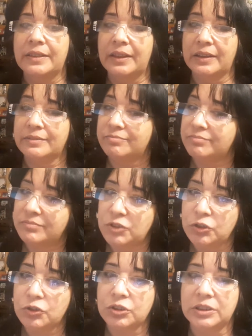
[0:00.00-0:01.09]
that
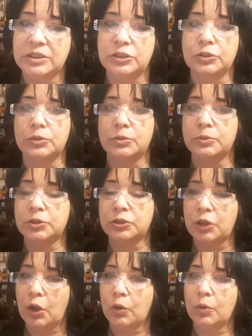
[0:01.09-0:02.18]
usually do
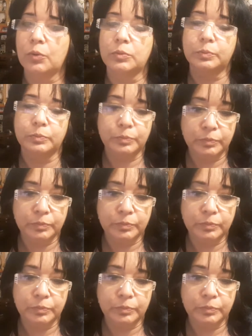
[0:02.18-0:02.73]
so